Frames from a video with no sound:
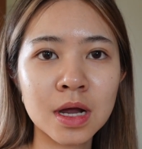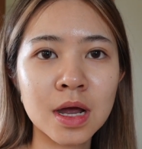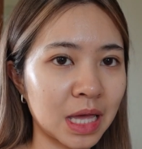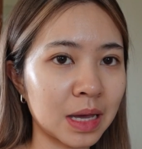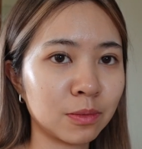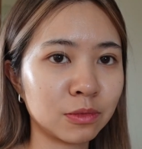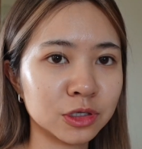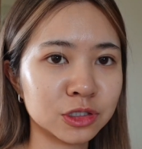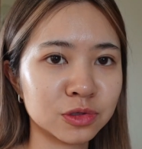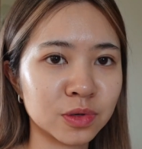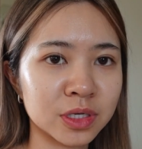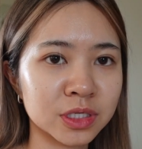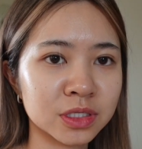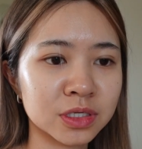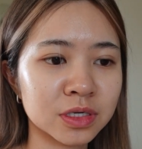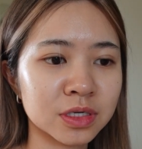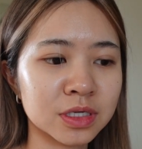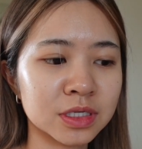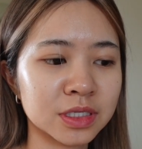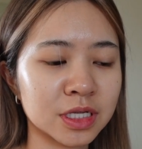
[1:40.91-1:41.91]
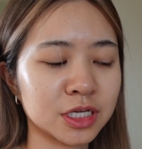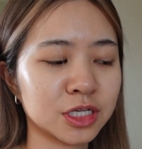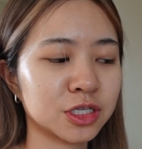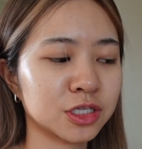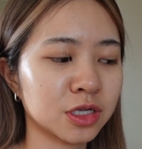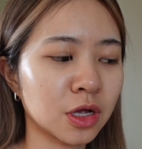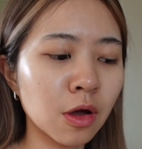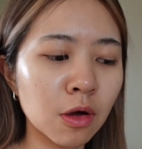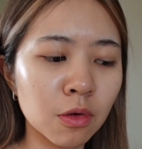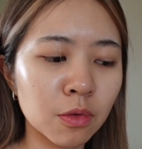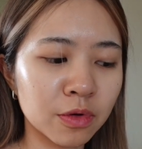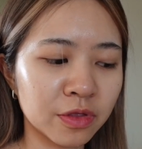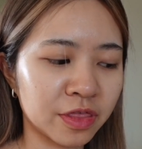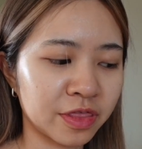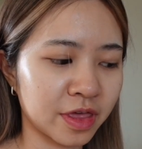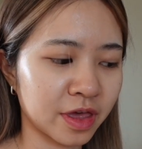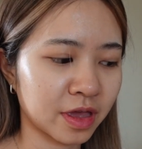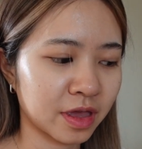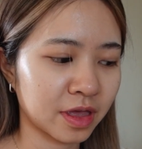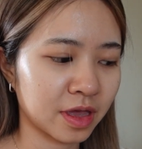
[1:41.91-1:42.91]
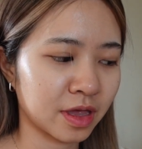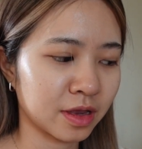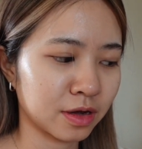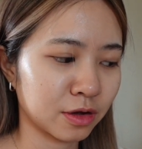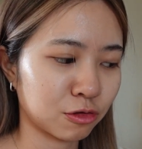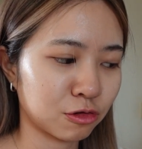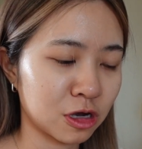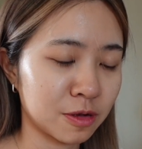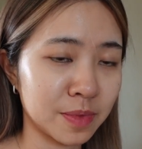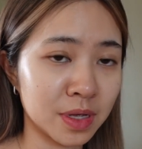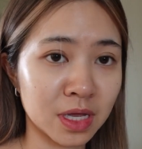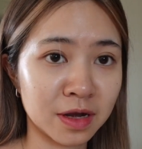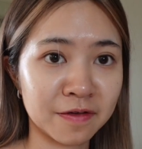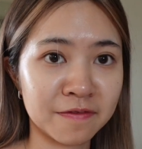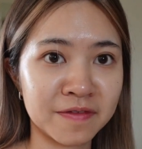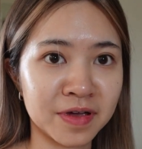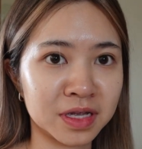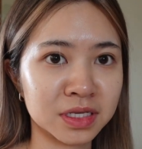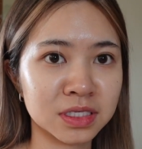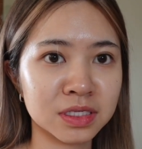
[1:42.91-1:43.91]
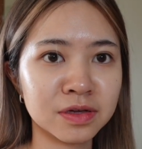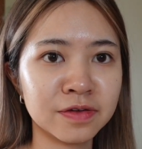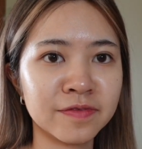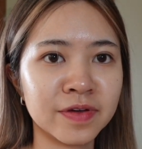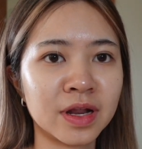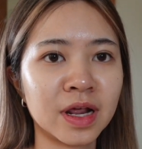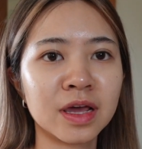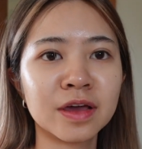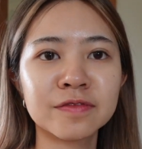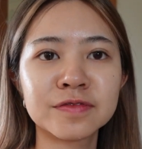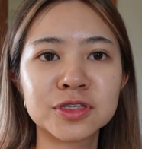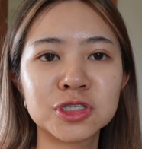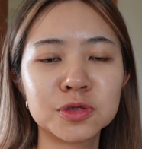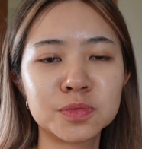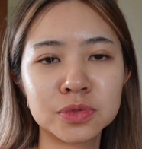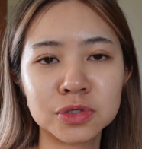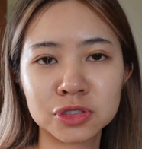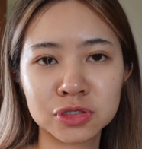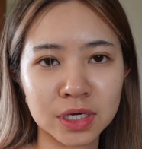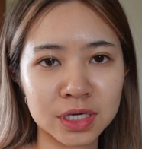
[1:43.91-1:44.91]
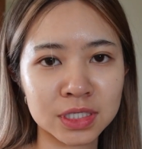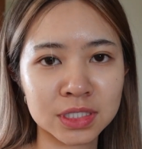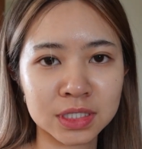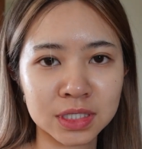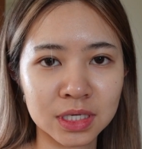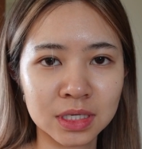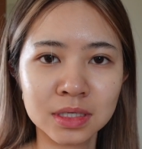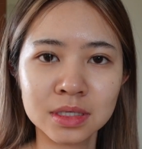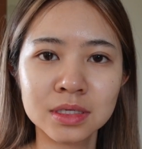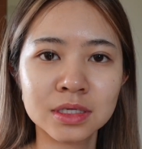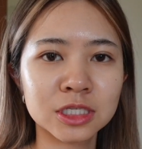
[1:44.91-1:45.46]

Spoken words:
That moisturizer is like so thick and creamy and effective, and I have super dry skin,